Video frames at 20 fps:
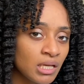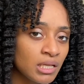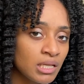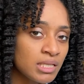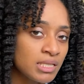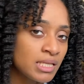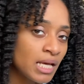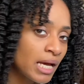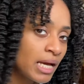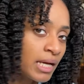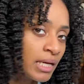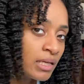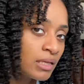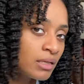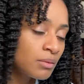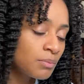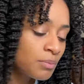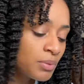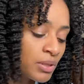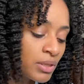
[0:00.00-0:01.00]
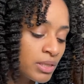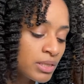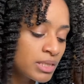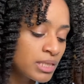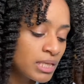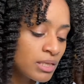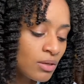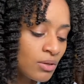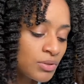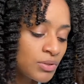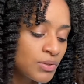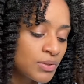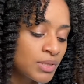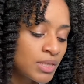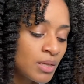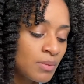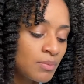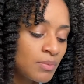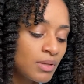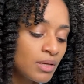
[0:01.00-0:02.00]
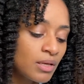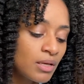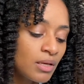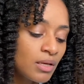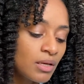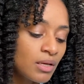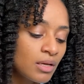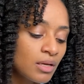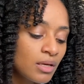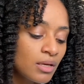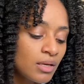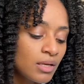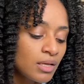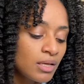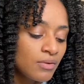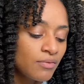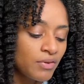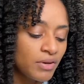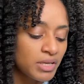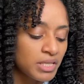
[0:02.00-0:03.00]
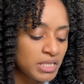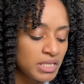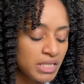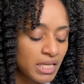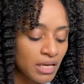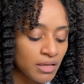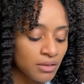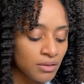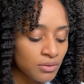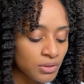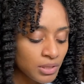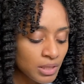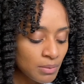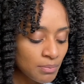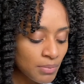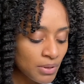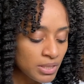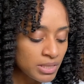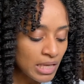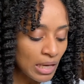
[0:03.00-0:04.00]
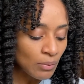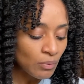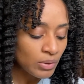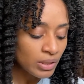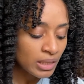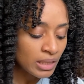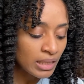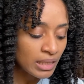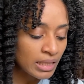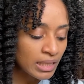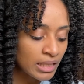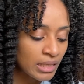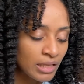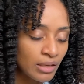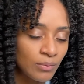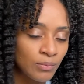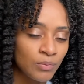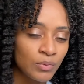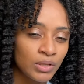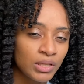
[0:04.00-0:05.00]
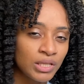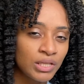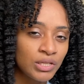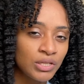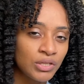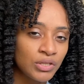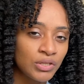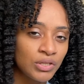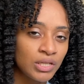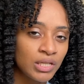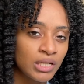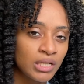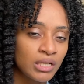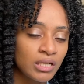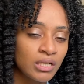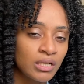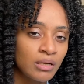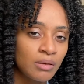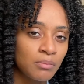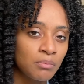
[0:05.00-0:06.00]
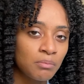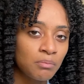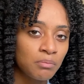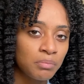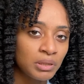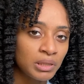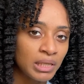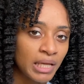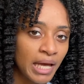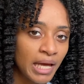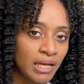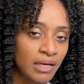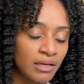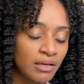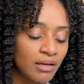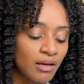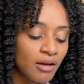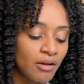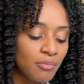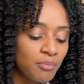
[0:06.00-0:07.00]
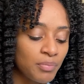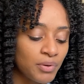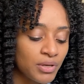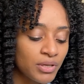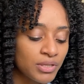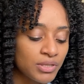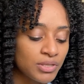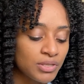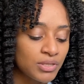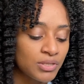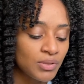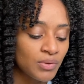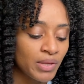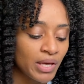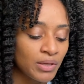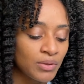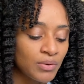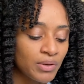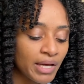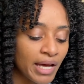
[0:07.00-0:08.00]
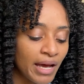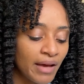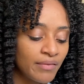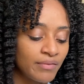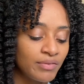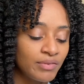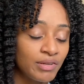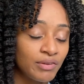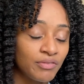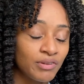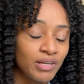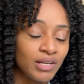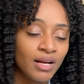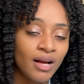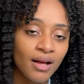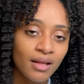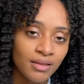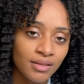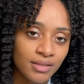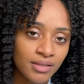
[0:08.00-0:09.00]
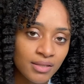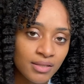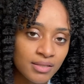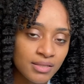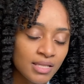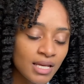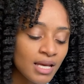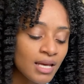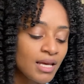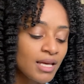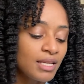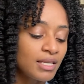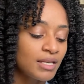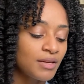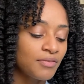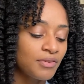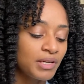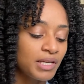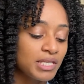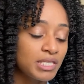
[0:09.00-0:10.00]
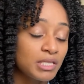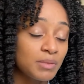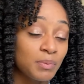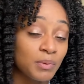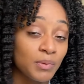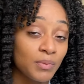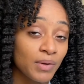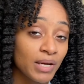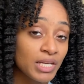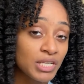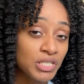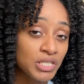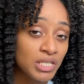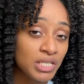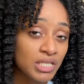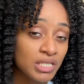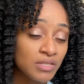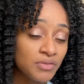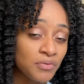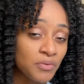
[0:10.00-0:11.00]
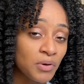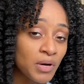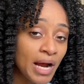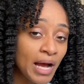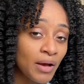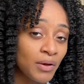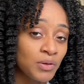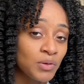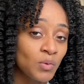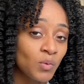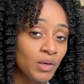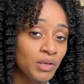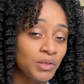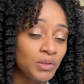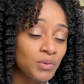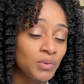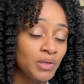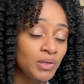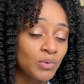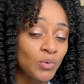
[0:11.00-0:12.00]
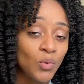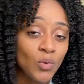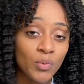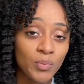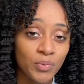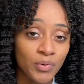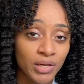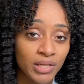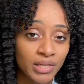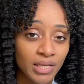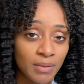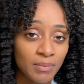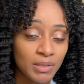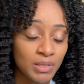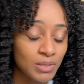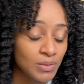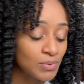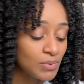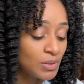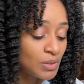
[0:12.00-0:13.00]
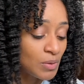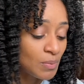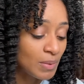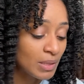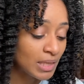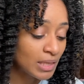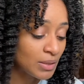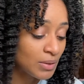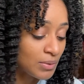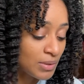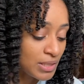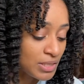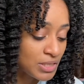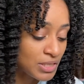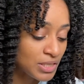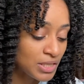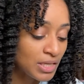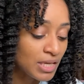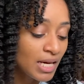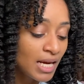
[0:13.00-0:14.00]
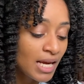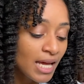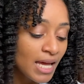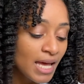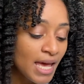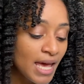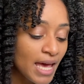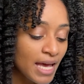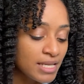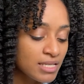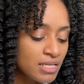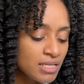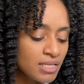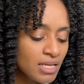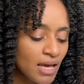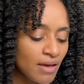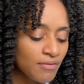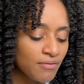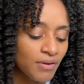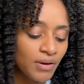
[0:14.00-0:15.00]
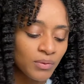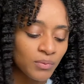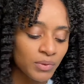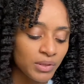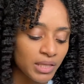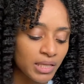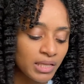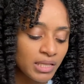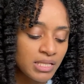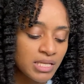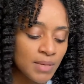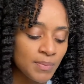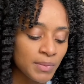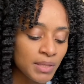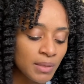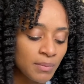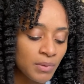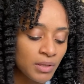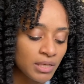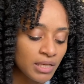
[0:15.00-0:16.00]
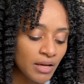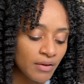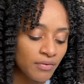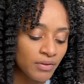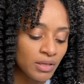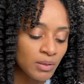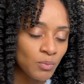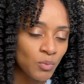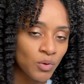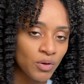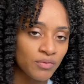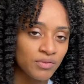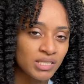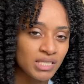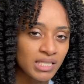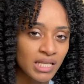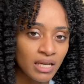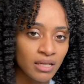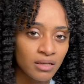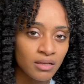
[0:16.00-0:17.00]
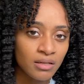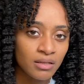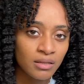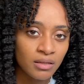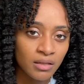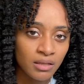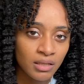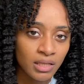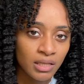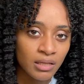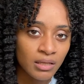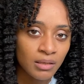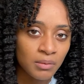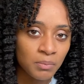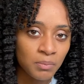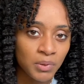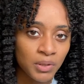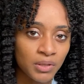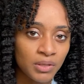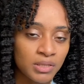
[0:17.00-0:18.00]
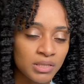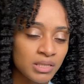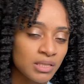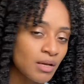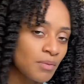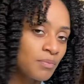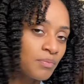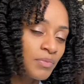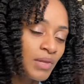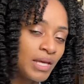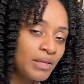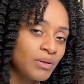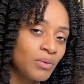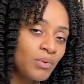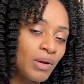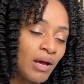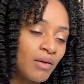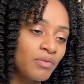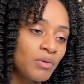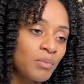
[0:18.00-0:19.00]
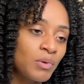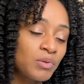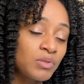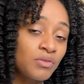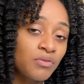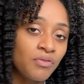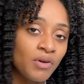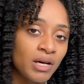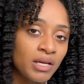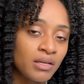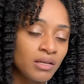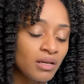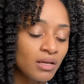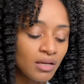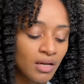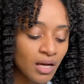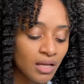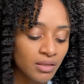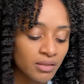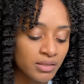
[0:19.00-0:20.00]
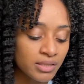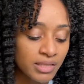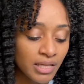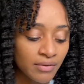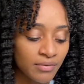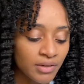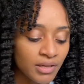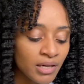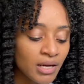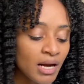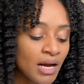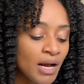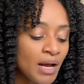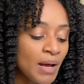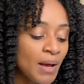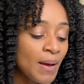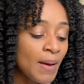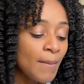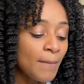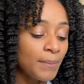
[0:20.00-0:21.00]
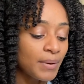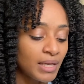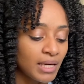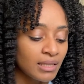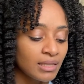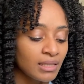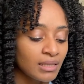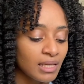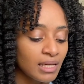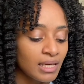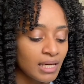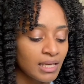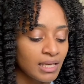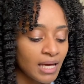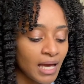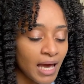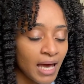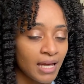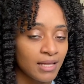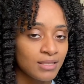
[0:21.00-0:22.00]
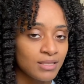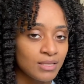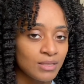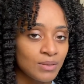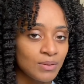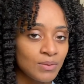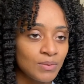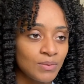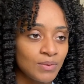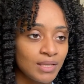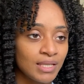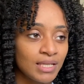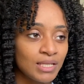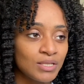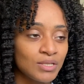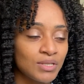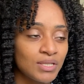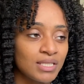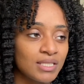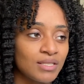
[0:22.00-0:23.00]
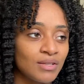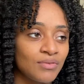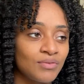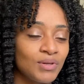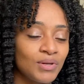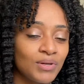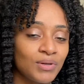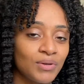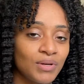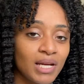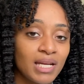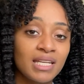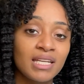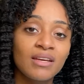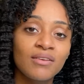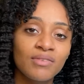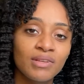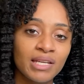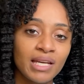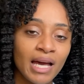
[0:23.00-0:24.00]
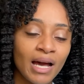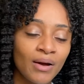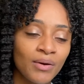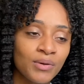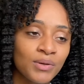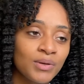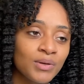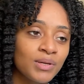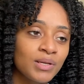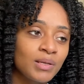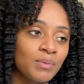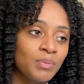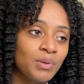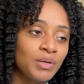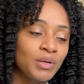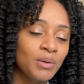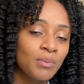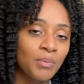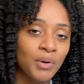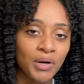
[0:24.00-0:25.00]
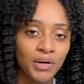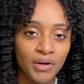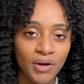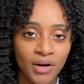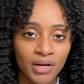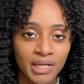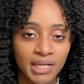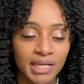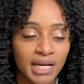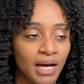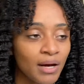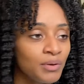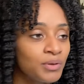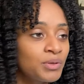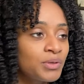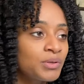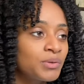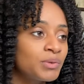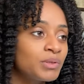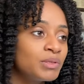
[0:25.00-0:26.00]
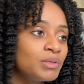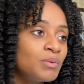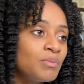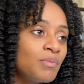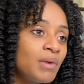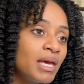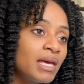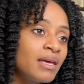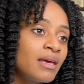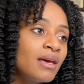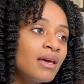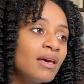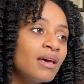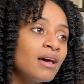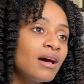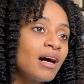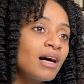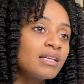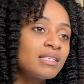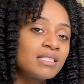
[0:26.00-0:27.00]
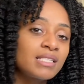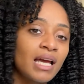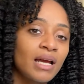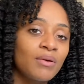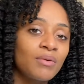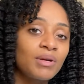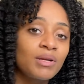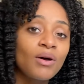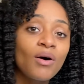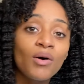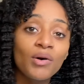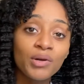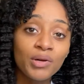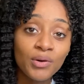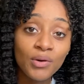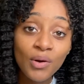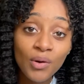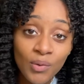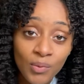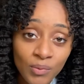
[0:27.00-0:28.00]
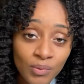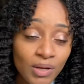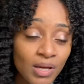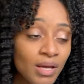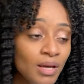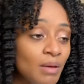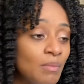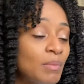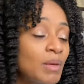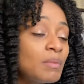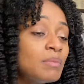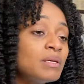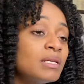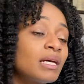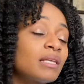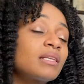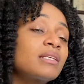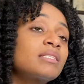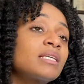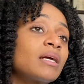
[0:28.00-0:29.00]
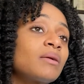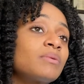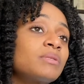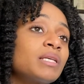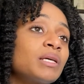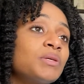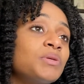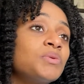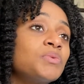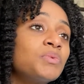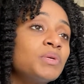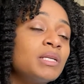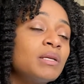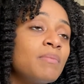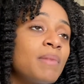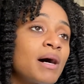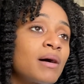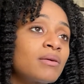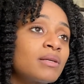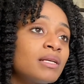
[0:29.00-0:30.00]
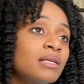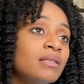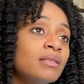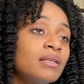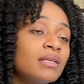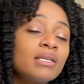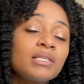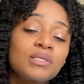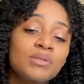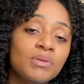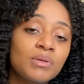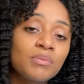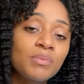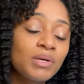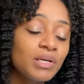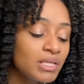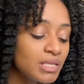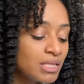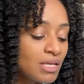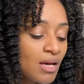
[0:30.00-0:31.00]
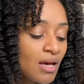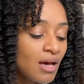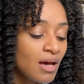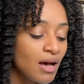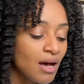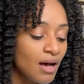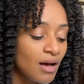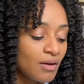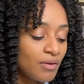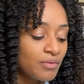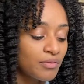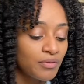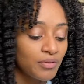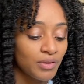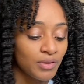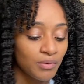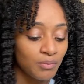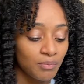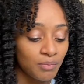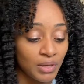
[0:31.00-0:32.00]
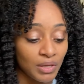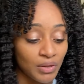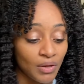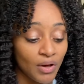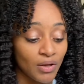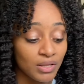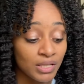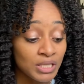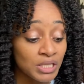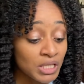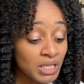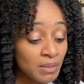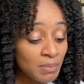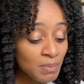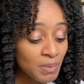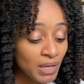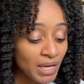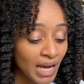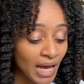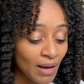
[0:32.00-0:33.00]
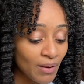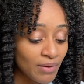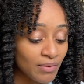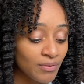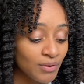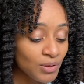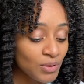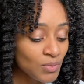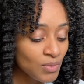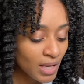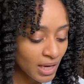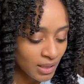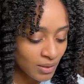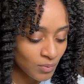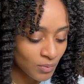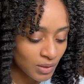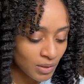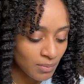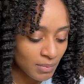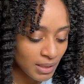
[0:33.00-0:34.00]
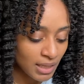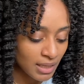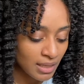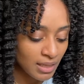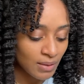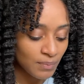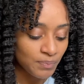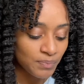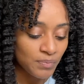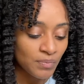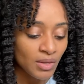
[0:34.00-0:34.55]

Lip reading: designed birds and also some very standard looking birds. I wanted to get a really good blend of birds so that you could have different colors, different inspirations for how you want to incorporate them into a human-like creature, and just to have fun with it. Some of them are definitely more of a standard looking bird, some that don't have the most fun colors ever. But I think that kind of adds to the interest of your creativity, how you're going to put your mark on it, how you're going to make a siren all your own. Maybe not the sirens that you read about in the history books of mythology, but however you kind of want to make it.